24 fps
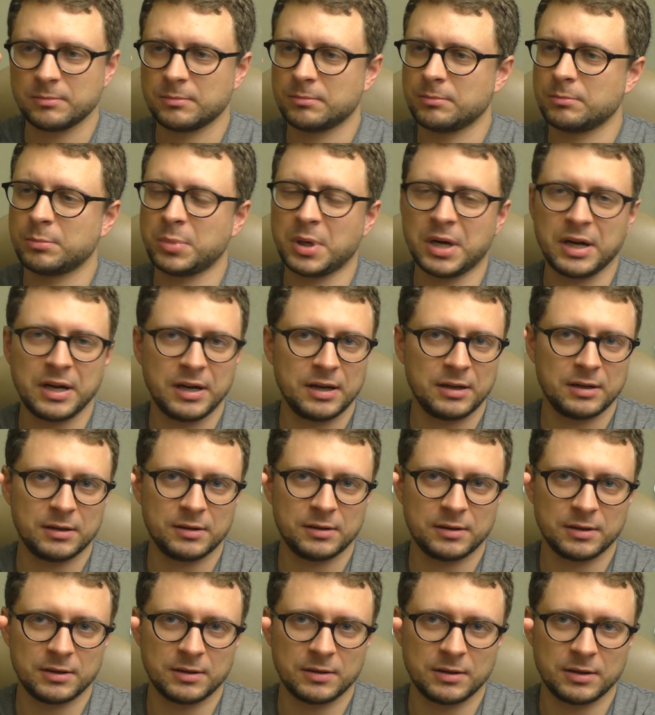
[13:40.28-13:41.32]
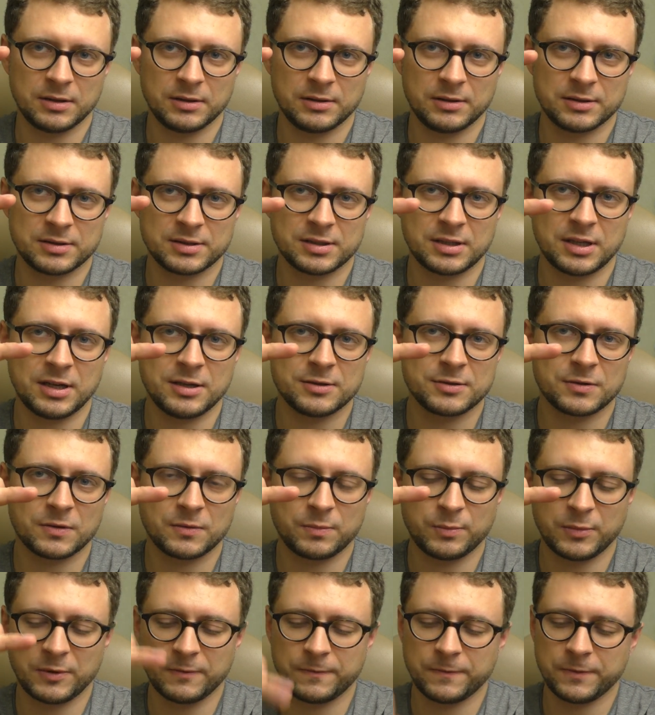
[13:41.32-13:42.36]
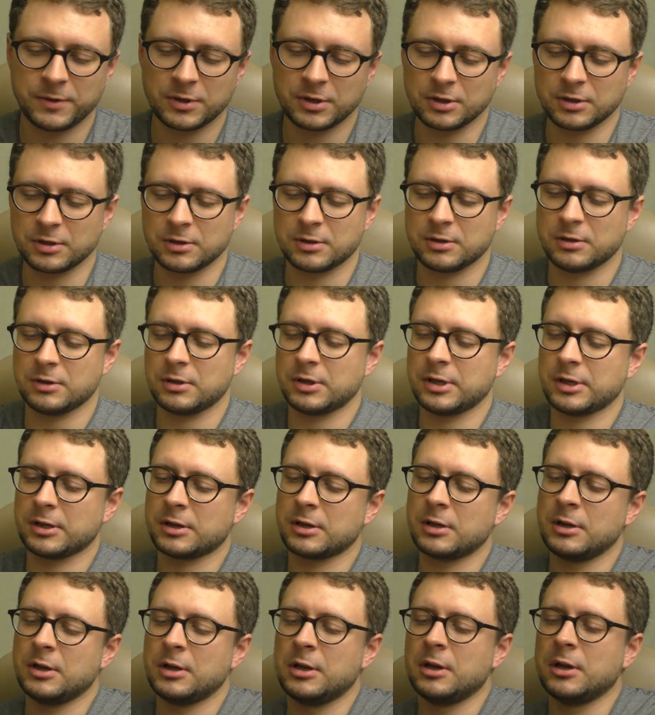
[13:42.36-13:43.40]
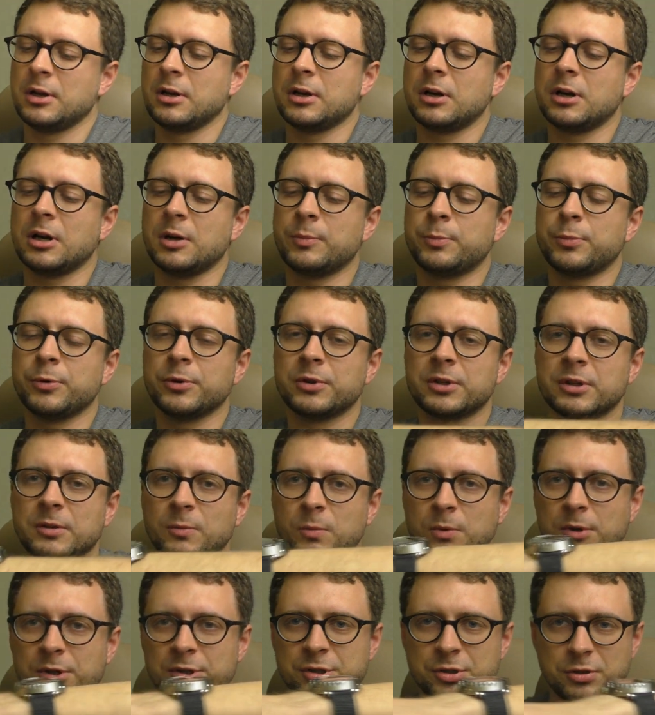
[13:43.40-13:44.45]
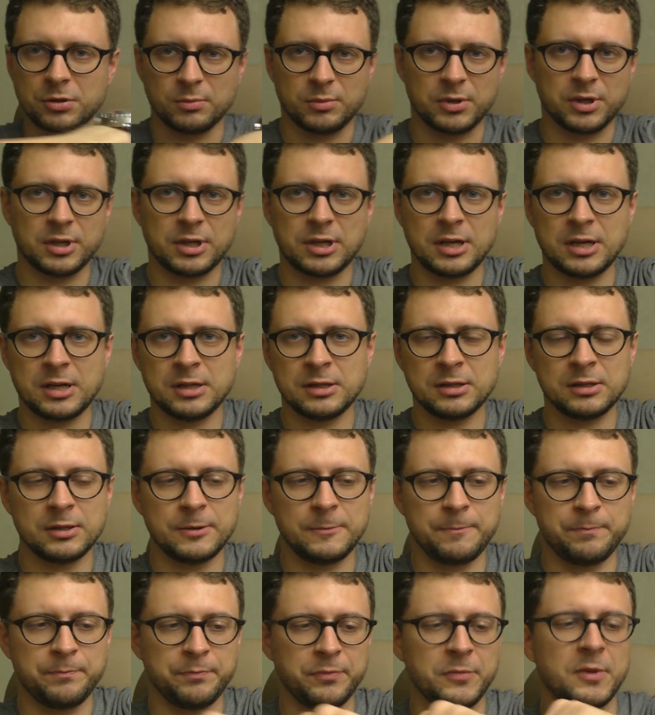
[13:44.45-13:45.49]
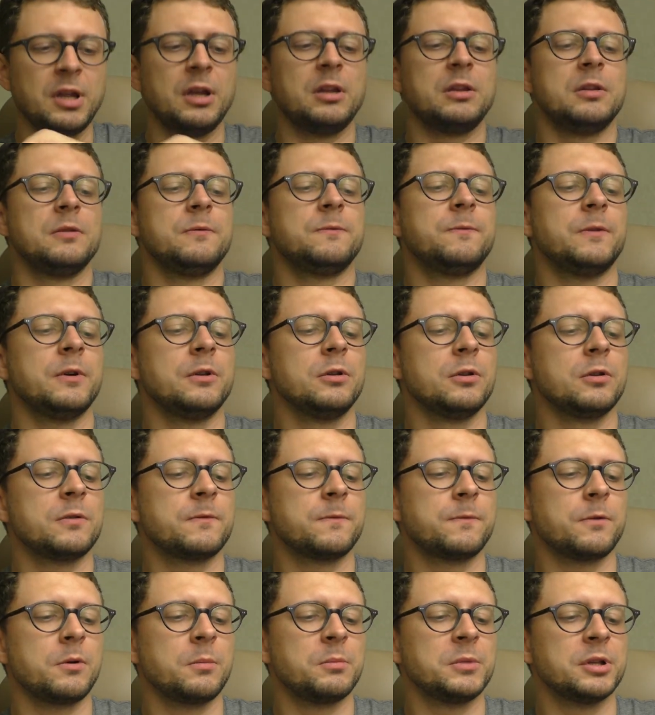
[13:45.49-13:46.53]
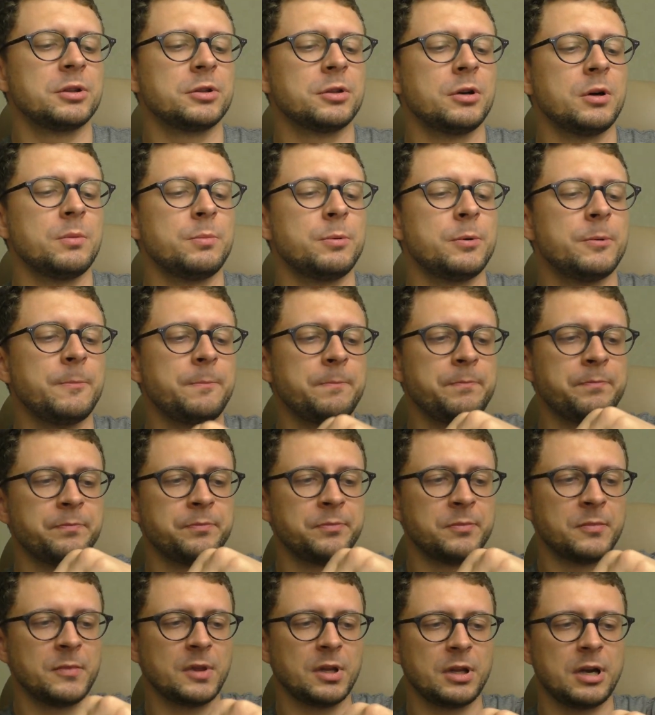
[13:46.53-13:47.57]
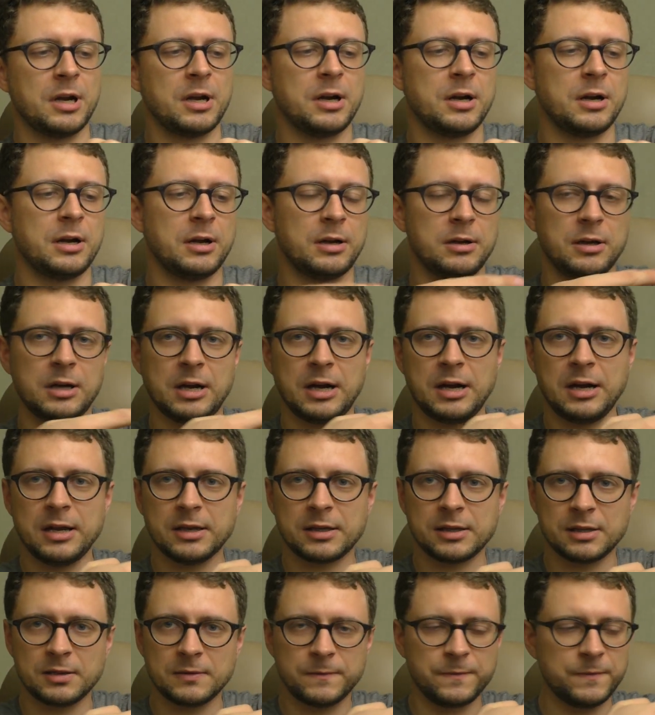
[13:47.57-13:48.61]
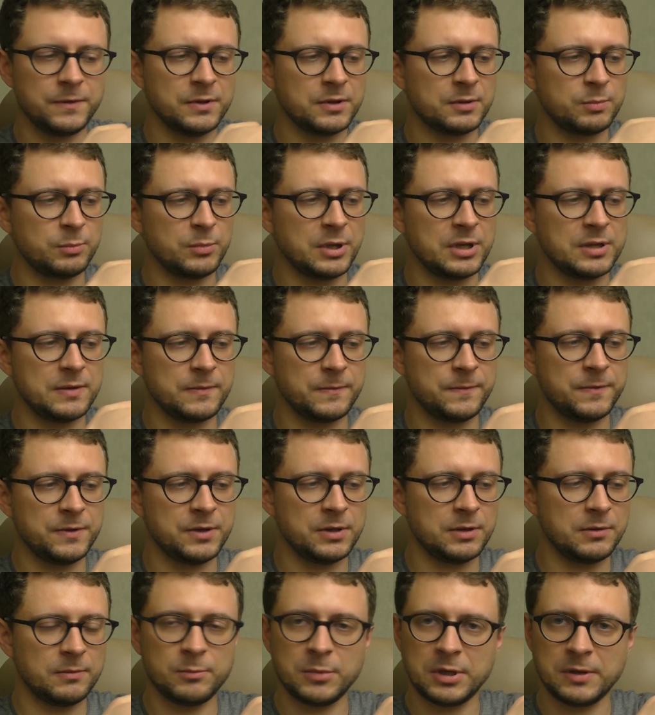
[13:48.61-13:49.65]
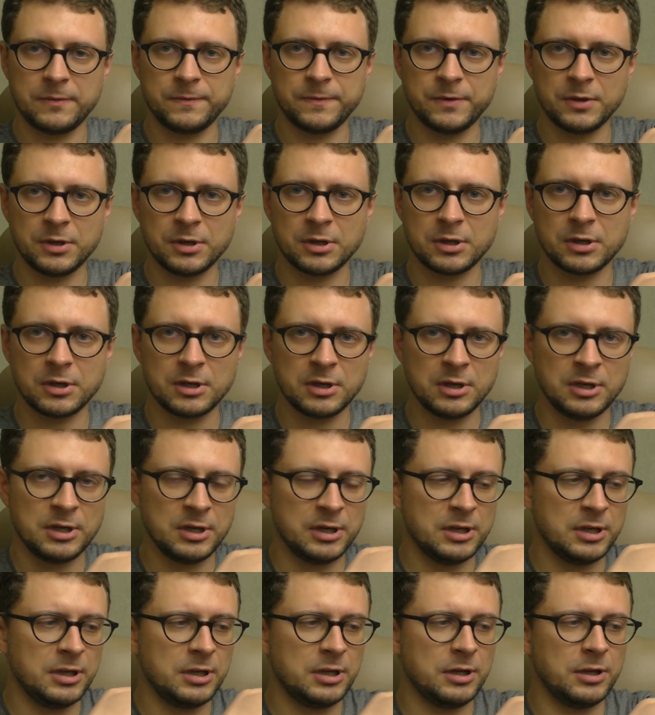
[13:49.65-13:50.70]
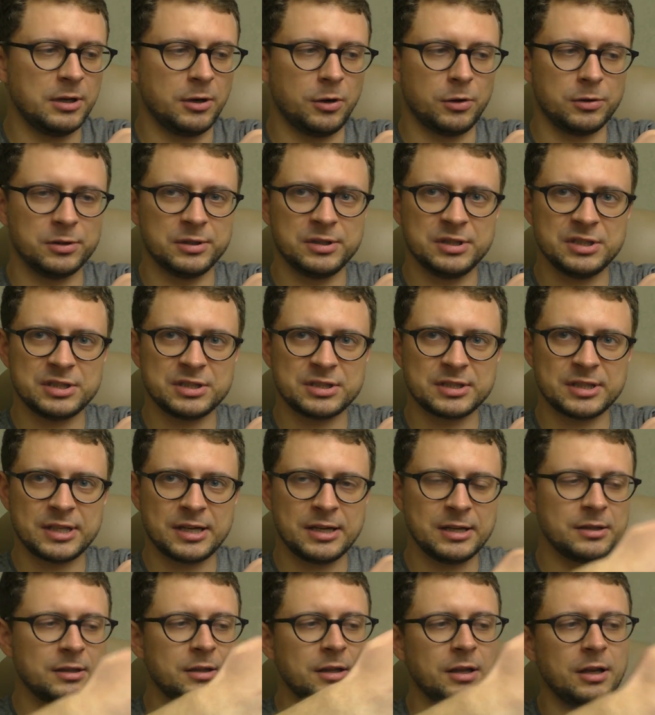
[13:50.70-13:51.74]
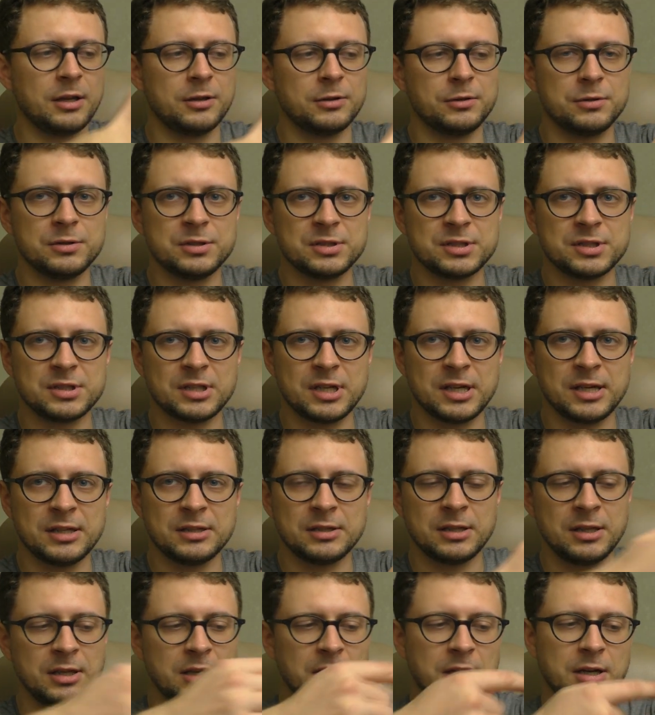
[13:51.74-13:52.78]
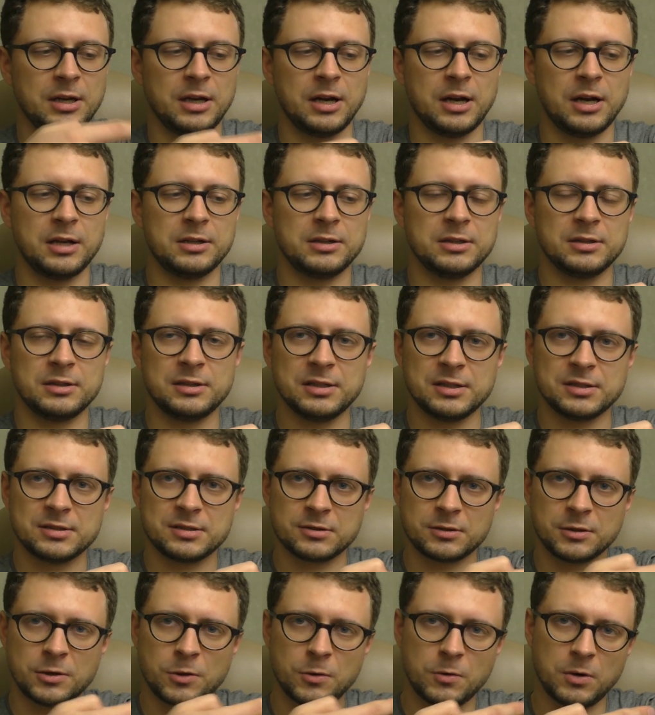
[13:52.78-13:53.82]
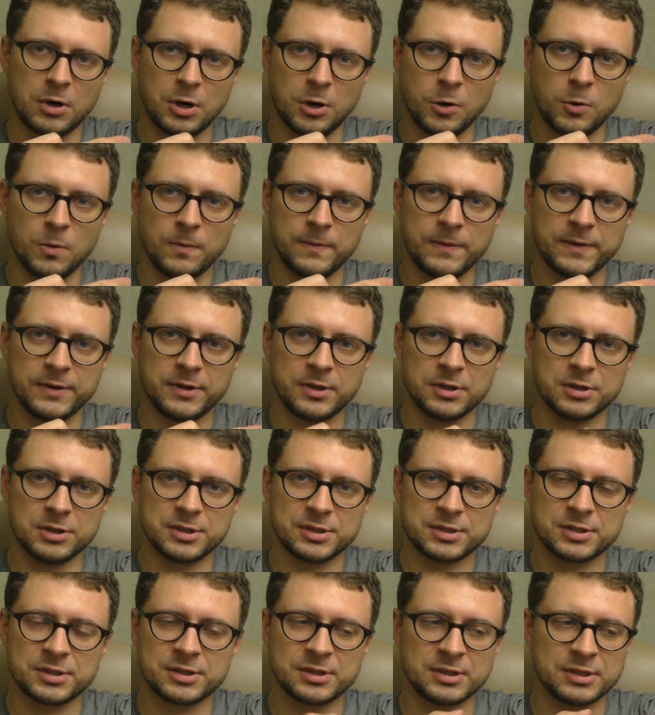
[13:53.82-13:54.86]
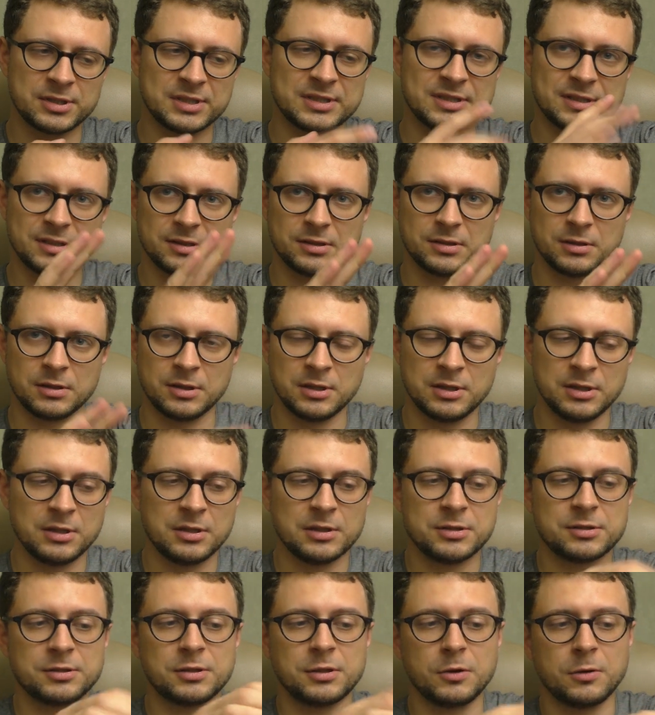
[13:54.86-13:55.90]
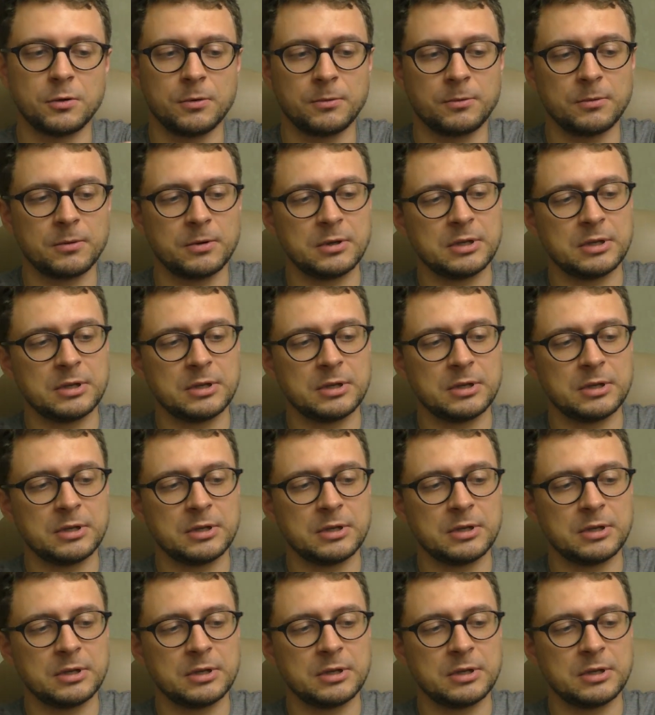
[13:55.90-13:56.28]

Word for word: by the, the size of my finger. Like, I put the watch on my hand, and if I look from the top, I can fit my, my finger on this side and this side, and it doesn't go over the wrist still. So,